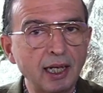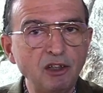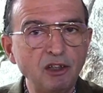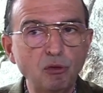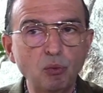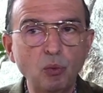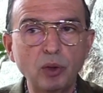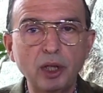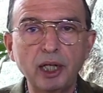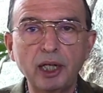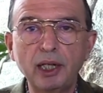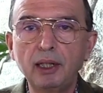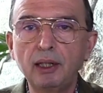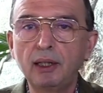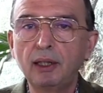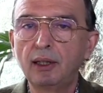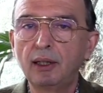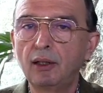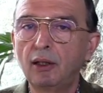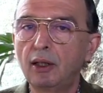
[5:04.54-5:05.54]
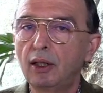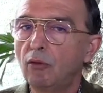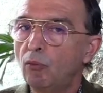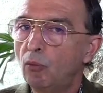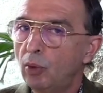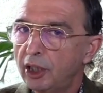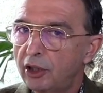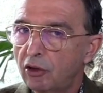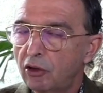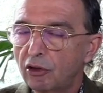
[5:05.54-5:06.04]
way,
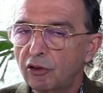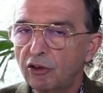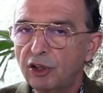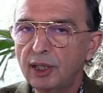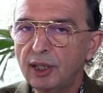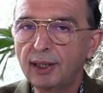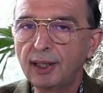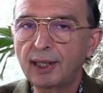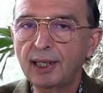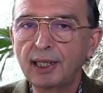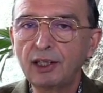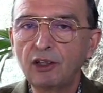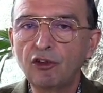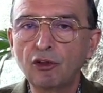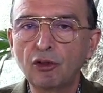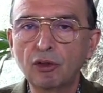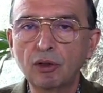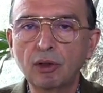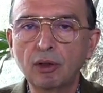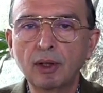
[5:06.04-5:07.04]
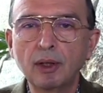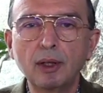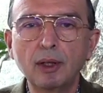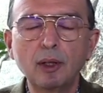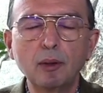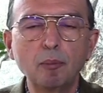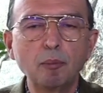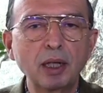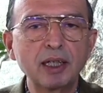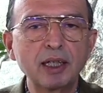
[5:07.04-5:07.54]
with consideration,
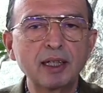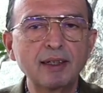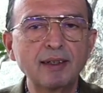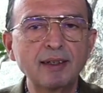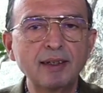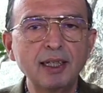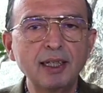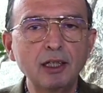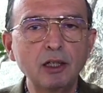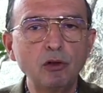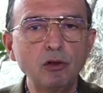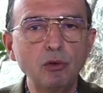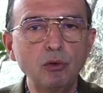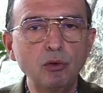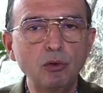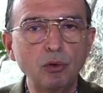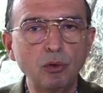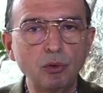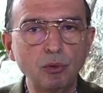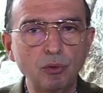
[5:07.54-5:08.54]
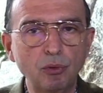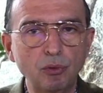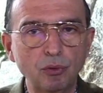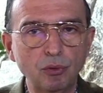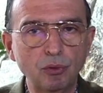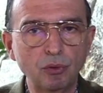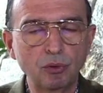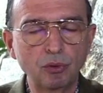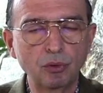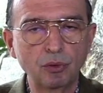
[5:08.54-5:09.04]
but stick to truth.
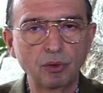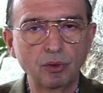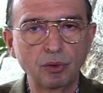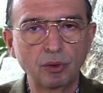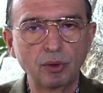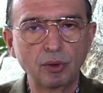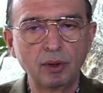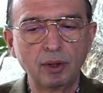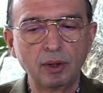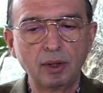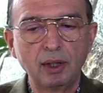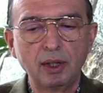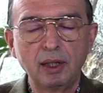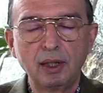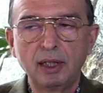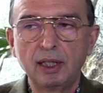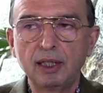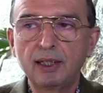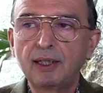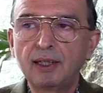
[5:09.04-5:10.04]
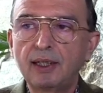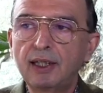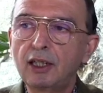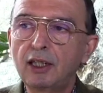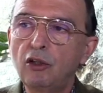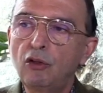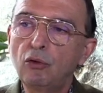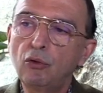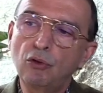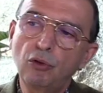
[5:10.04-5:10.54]
Stick to
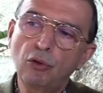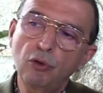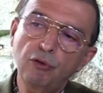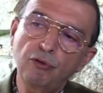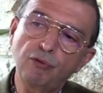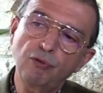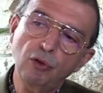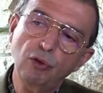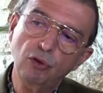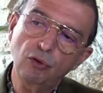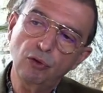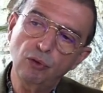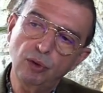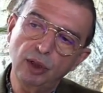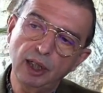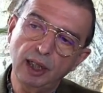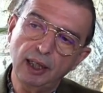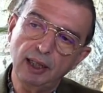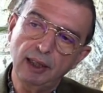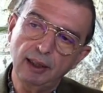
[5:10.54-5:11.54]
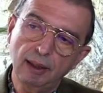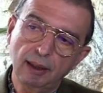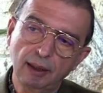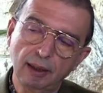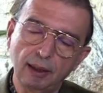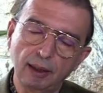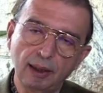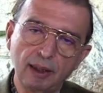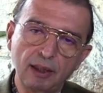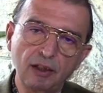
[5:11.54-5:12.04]
truth for today.
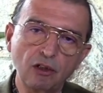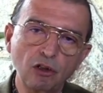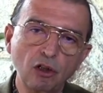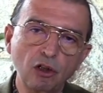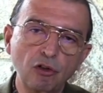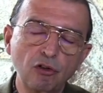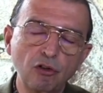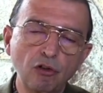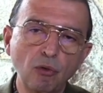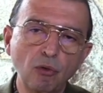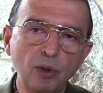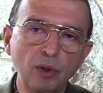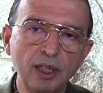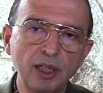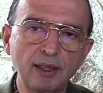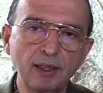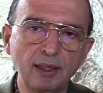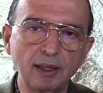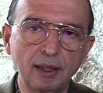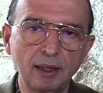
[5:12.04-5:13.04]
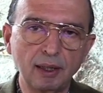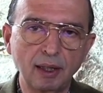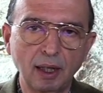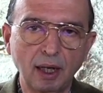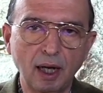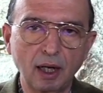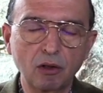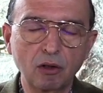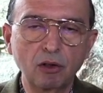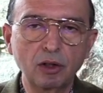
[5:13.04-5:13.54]
It's not so easy.
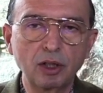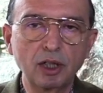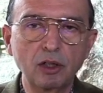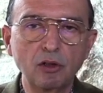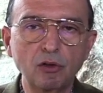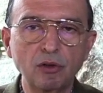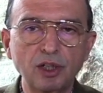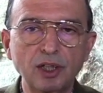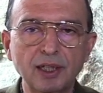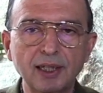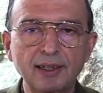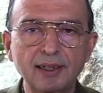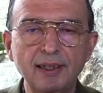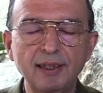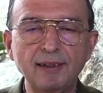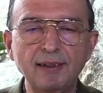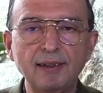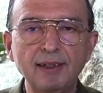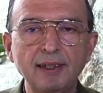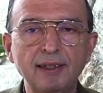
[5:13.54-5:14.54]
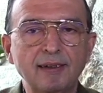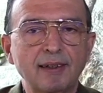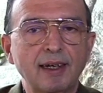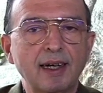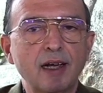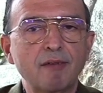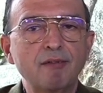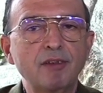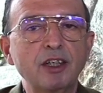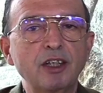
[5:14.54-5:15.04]
According to statistics, an
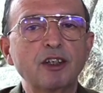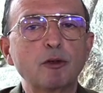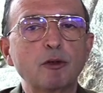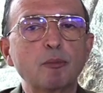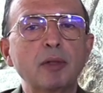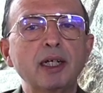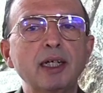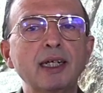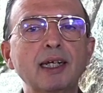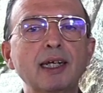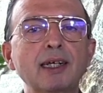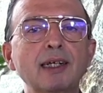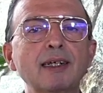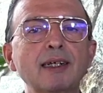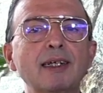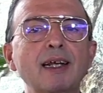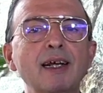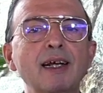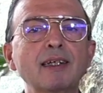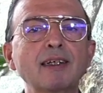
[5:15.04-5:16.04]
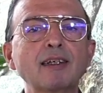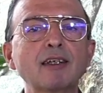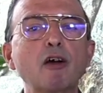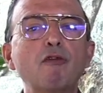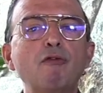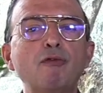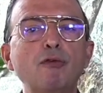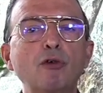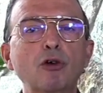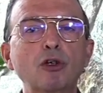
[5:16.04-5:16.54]
average American tells
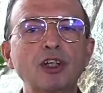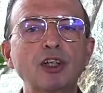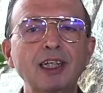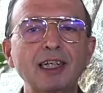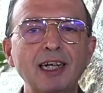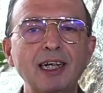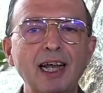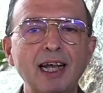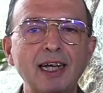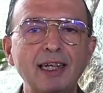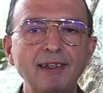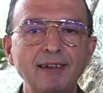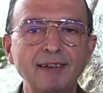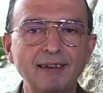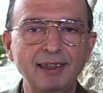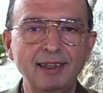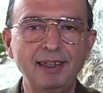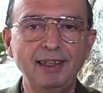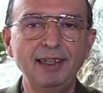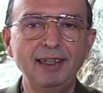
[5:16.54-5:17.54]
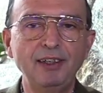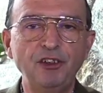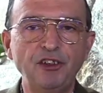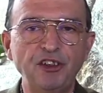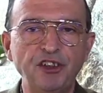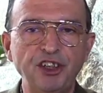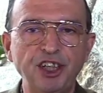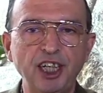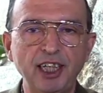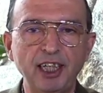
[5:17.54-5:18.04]
14 lies each
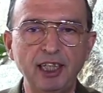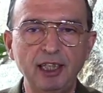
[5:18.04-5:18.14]
day.